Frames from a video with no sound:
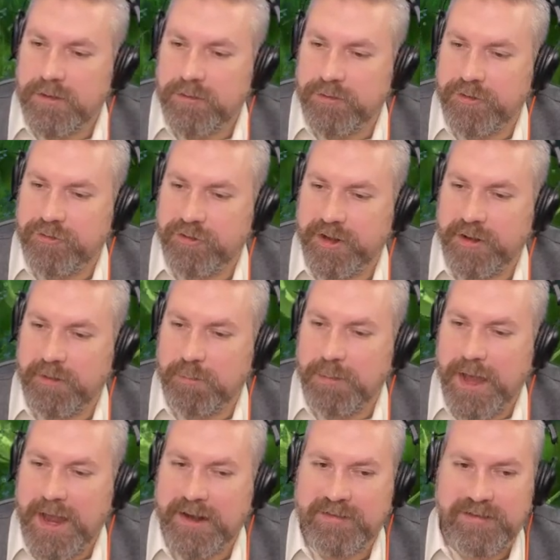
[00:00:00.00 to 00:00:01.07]
Retreat
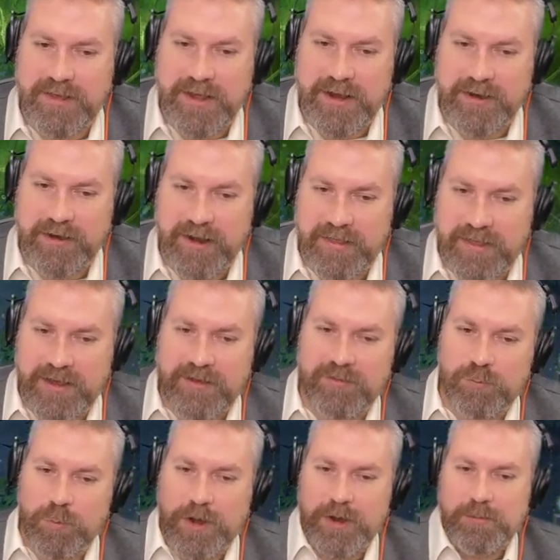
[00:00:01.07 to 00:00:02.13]
back to here, I think
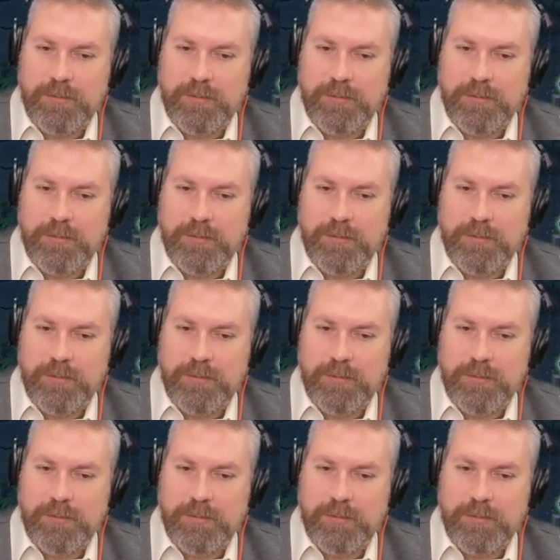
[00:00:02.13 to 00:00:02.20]
is what it